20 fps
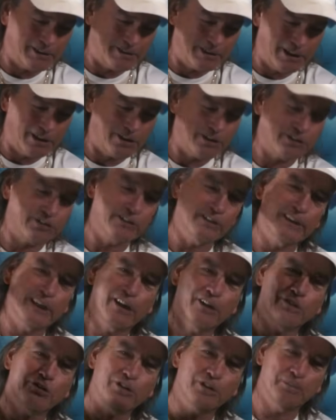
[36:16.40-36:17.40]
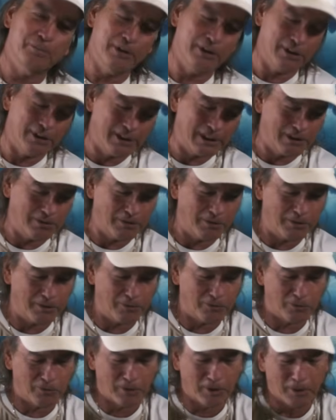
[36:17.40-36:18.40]
Harrison Township here,
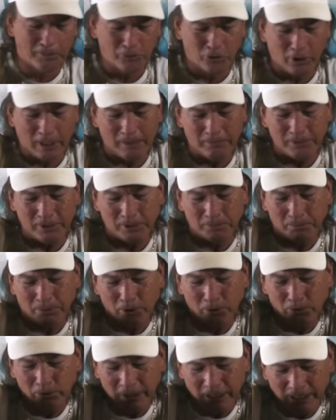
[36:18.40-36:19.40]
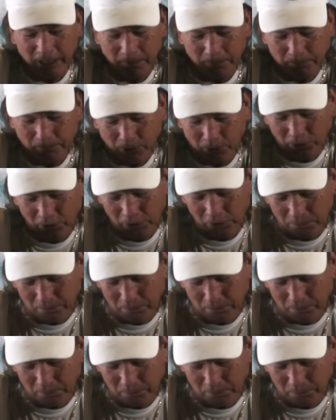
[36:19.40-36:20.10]
and I'm grabbing the boat and I'm pulling the